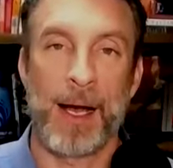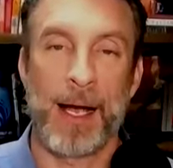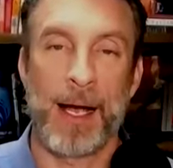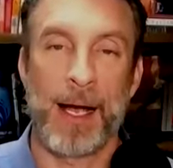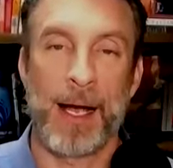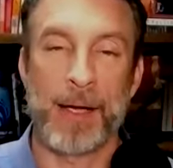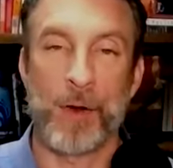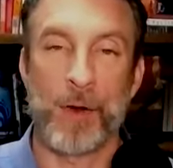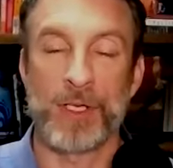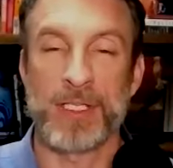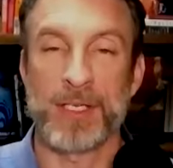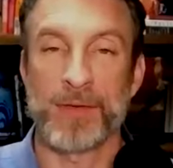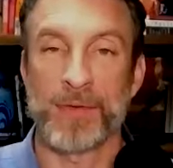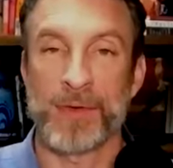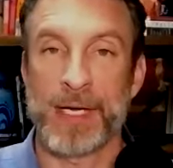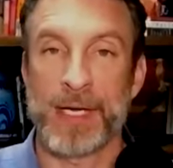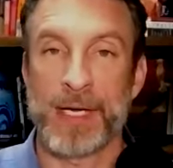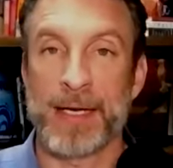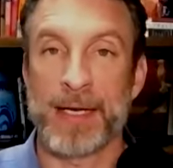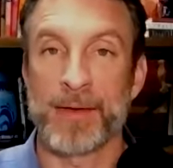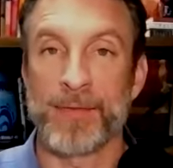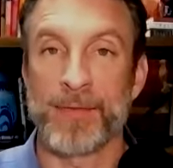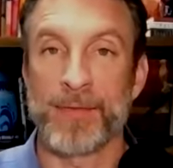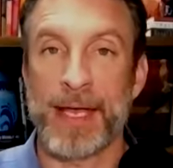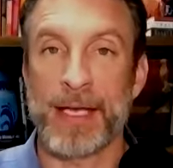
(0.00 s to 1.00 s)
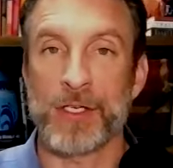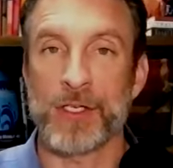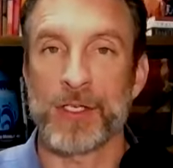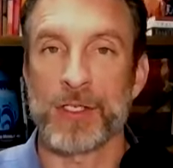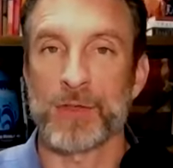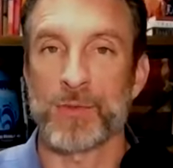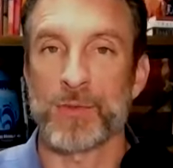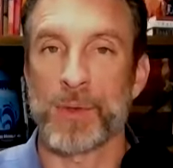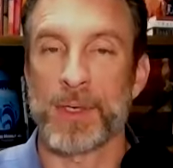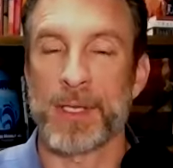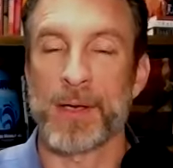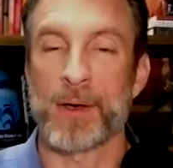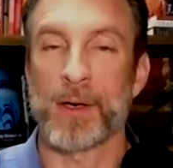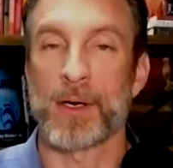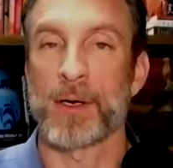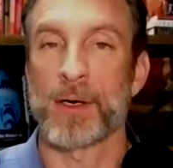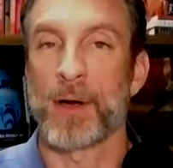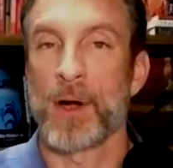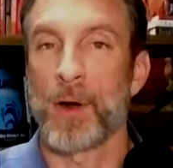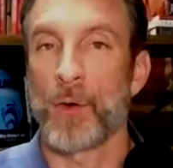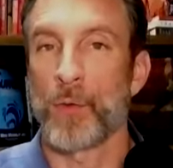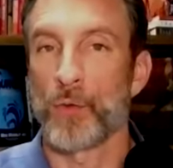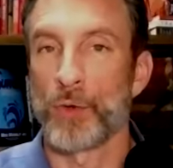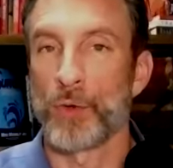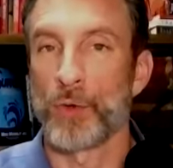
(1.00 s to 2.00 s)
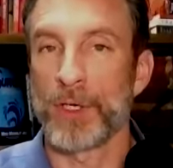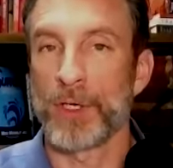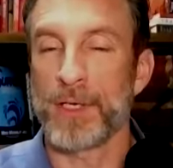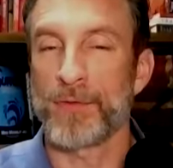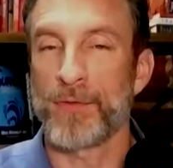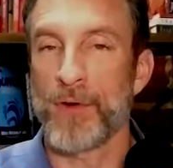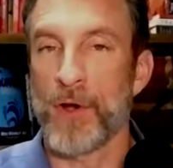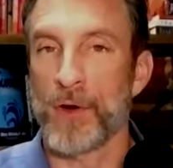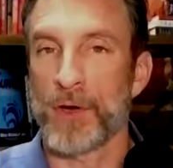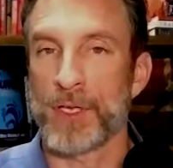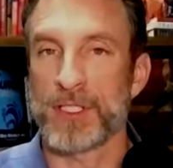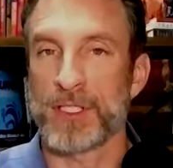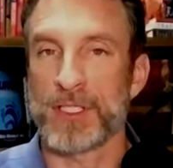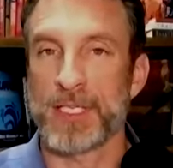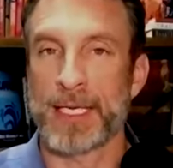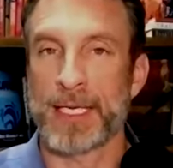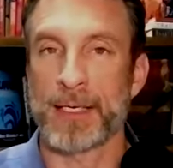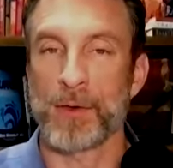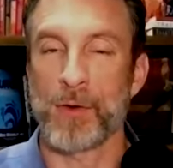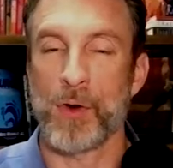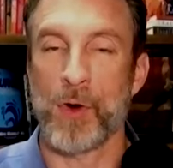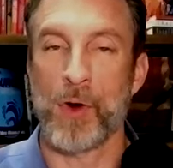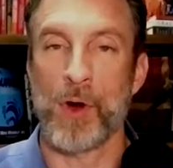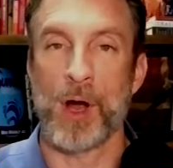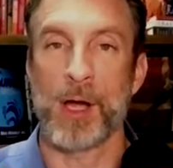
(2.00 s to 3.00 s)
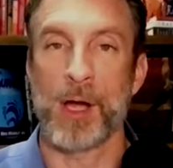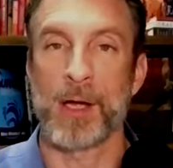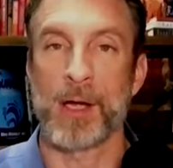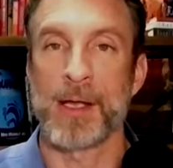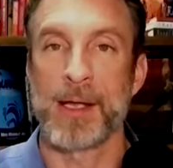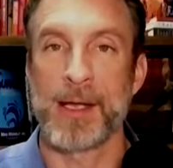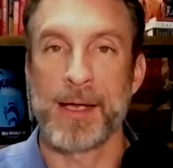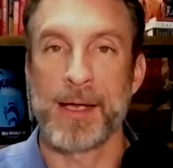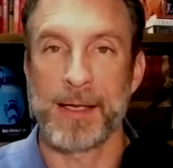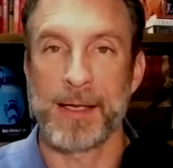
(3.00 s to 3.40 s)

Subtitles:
and all these different innovations where they're really focusing on